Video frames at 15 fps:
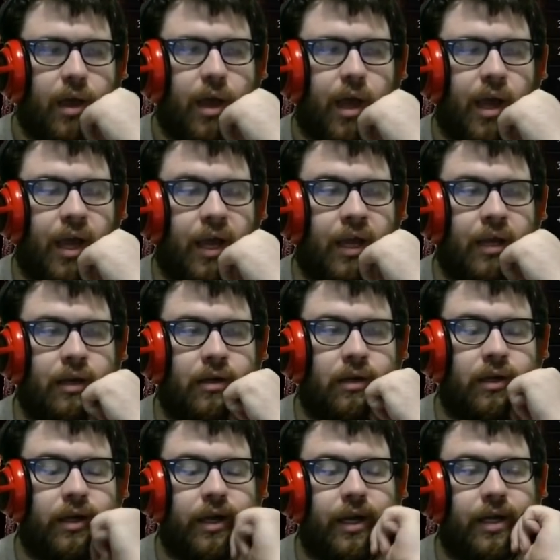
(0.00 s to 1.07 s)
A
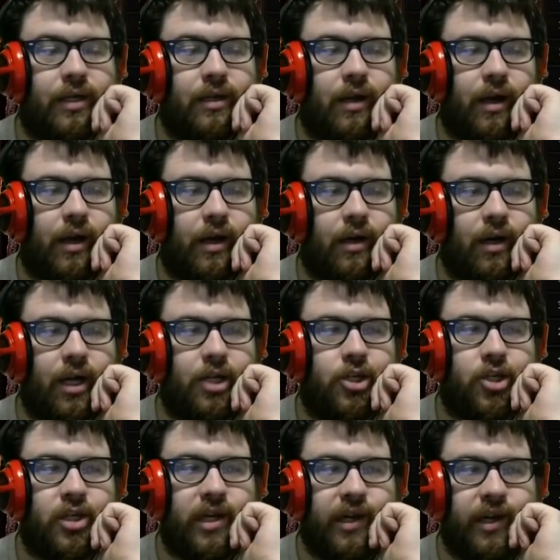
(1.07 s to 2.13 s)

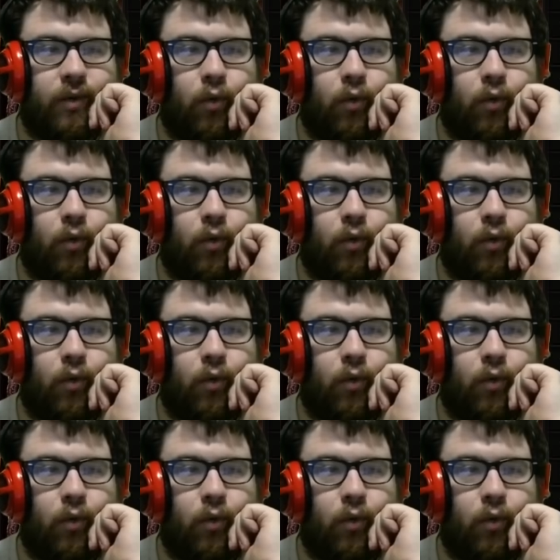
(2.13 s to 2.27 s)
legendary